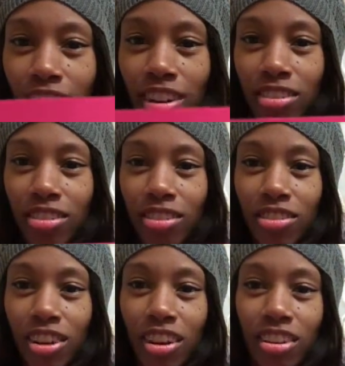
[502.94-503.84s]
I don't know
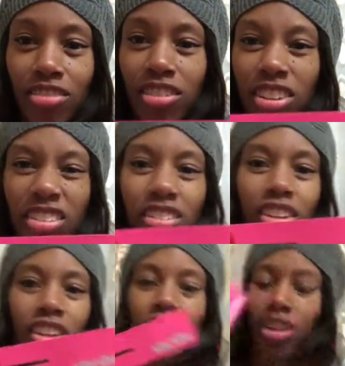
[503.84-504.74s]
if y'all can really
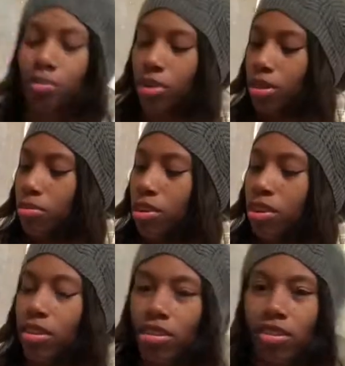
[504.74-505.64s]
see that. That might
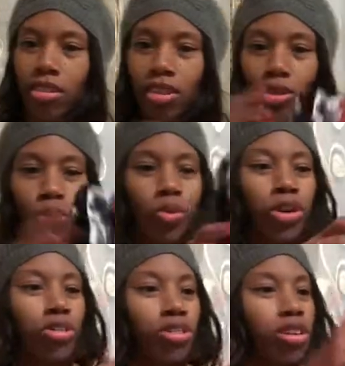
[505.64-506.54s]
be a little
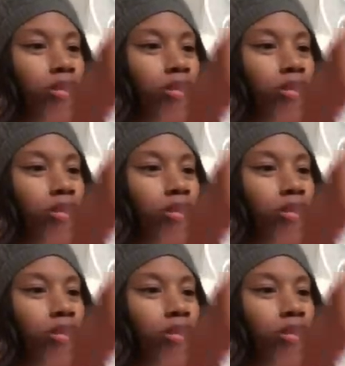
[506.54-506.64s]
weird